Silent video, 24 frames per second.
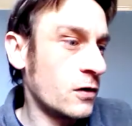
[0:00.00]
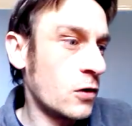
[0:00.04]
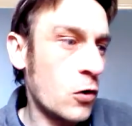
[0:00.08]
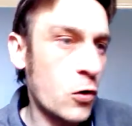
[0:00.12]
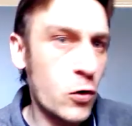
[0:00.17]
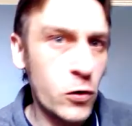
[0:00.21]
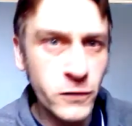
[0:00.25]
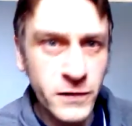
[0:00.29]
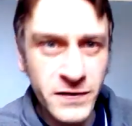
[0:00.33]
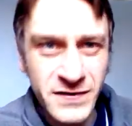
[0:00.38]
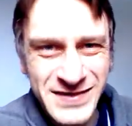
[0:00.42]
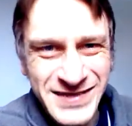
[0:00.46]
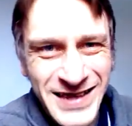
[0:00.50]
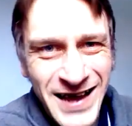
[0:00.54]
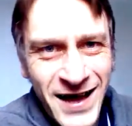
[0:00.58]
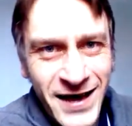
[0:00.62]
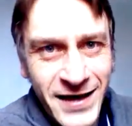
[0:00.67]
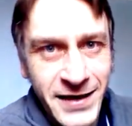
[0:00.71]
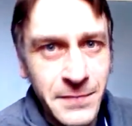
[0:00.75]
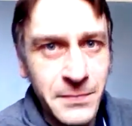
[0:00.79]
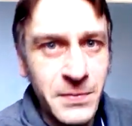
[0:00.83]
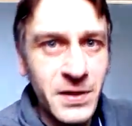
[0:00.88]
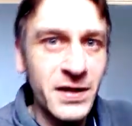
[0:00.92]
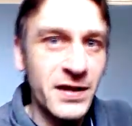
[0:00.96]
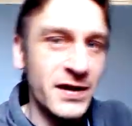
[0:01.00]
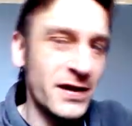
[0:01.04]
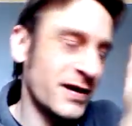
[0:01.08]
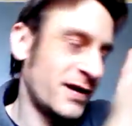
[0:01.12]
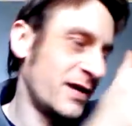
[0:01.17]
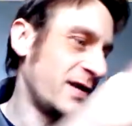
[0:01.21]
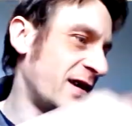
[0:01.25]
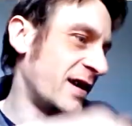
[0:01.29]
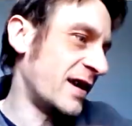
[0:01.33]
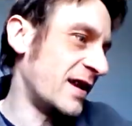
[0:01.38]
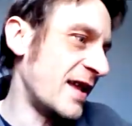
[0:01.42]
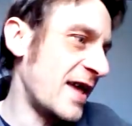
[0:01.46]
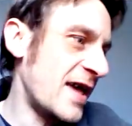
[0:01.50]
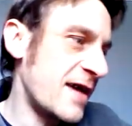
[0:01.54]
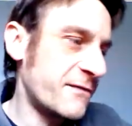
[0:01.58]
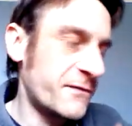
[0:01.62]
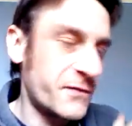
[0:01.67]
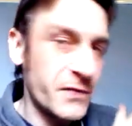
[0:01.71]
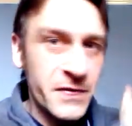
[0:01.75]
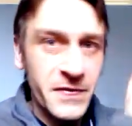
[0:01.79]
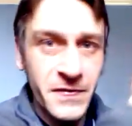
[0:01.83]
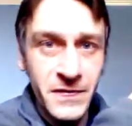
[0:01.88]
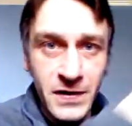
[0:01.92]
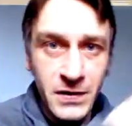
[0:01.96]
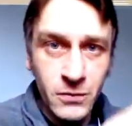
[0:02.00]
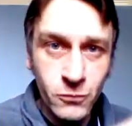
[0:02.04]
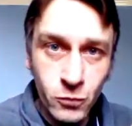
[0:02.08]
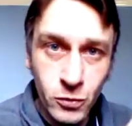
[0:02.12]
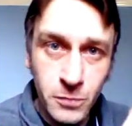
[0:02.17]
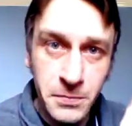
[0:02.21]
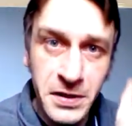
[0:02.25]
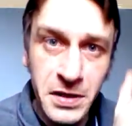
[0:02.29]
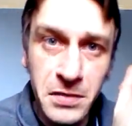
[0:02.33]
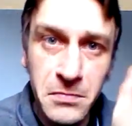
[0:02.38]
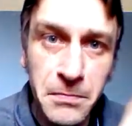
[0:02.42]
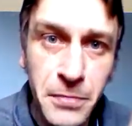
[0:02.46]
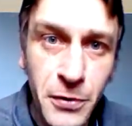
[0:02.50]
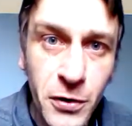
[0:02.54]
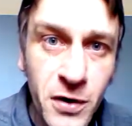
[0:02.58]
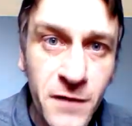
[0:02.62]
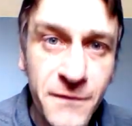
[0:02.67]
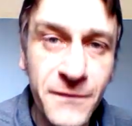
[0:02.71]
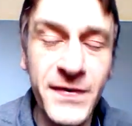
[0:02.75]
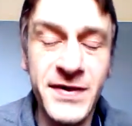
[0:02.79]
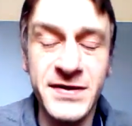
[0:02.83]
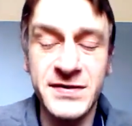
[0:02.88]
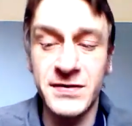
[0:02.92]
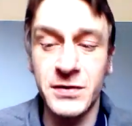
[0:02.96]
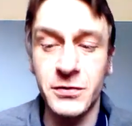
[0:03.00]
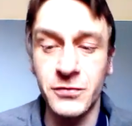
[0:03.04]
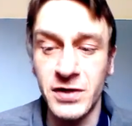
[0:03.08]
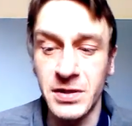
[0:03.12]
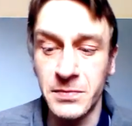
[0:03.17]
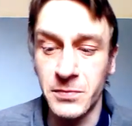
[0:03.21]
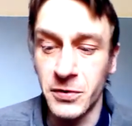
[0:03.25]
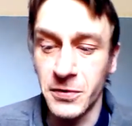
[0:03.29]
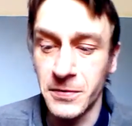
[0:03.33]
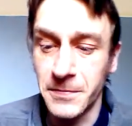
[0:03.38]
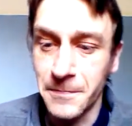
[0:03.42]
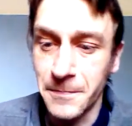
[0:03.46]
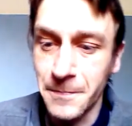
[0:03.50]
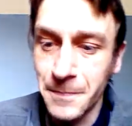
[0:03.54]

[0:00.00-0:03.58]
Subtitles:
all the timing and everything will be in perfect agreement.